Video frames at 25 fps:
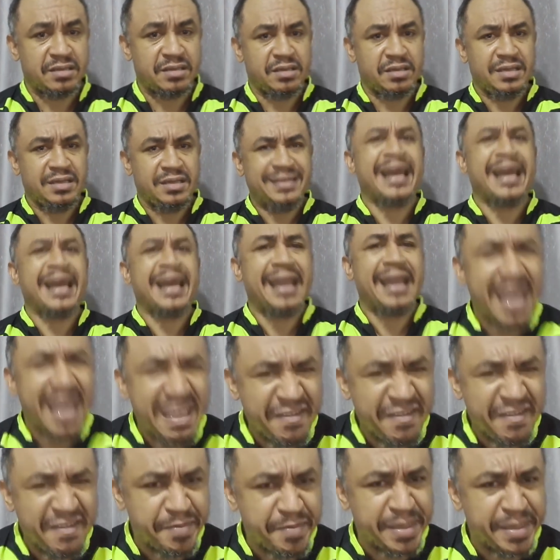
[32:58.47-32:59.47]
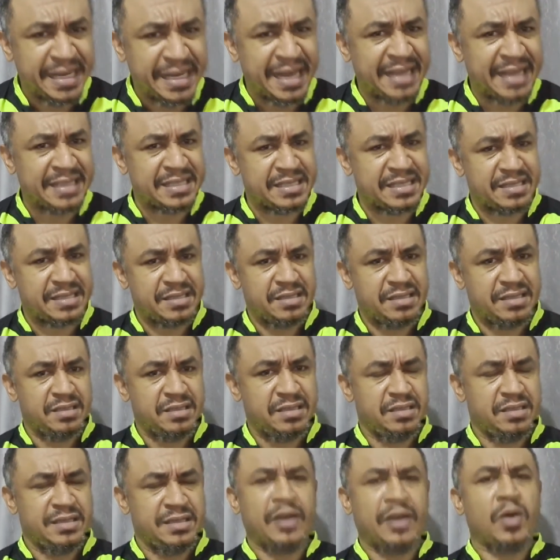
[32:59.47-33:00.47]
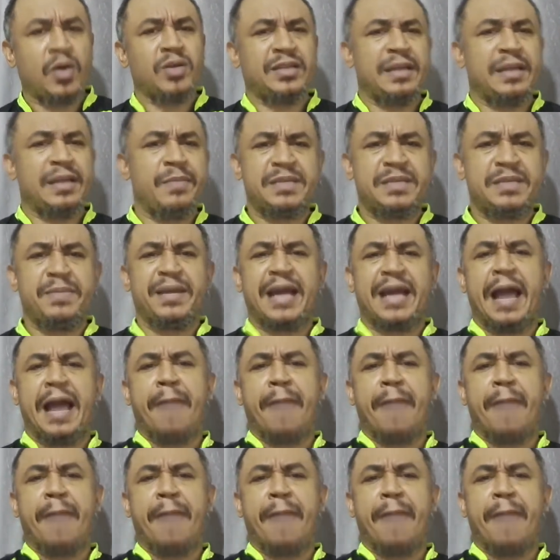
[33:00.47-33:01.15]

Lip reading: Now life be that. They can't tell me to make I